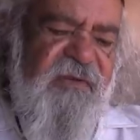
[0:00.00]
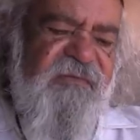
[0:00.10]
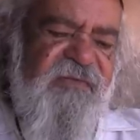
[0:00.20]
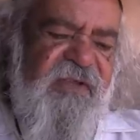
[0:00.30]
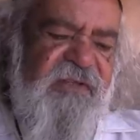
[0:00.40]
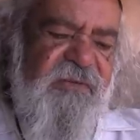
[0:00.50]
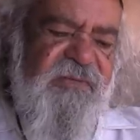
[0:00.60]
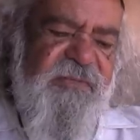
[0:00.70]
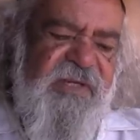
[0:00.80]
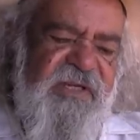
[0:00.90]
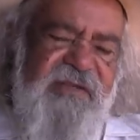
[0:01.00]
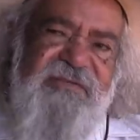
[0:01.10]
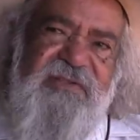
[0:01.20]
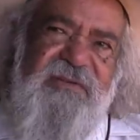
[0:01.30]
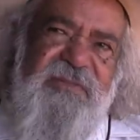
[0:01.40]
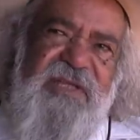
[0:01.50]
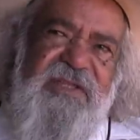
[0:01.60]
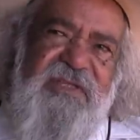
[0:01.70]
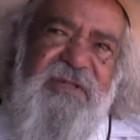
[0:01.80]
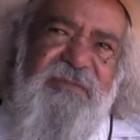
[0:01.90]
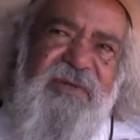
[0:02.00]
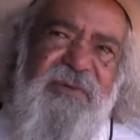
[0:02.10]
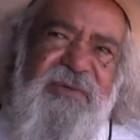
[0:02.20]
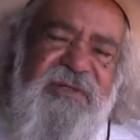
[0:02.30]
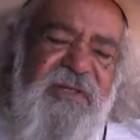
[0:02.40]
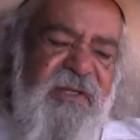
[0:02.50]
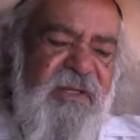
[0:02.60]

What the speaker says: felt was being given to me at that moment.